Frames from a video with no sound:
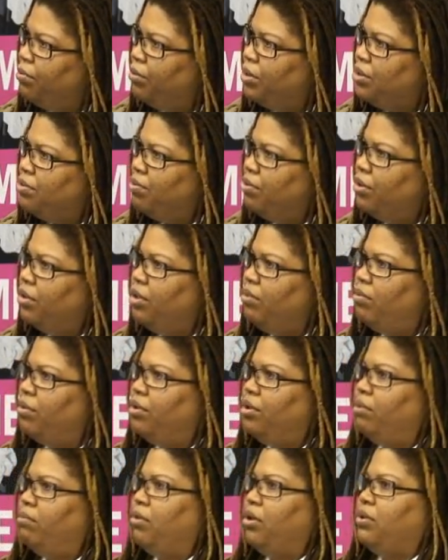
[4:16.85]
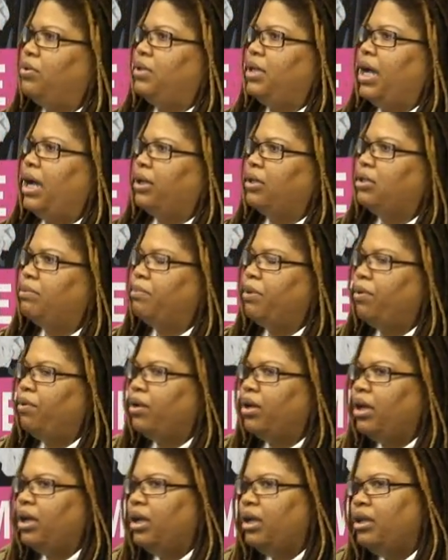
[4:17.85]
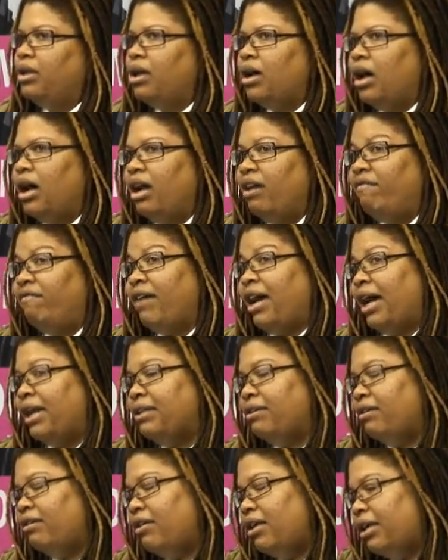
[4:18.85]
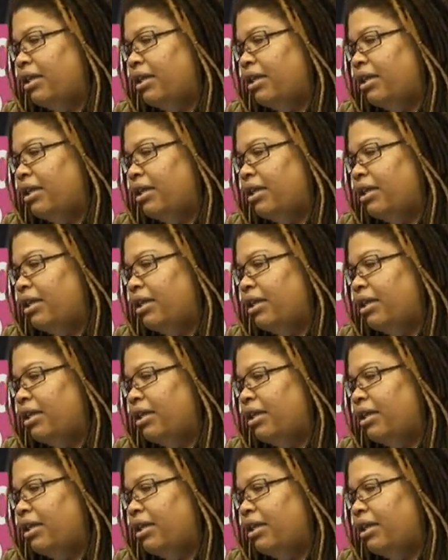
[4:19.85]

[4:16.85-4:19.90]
and was really one of the most outspoken, in fact,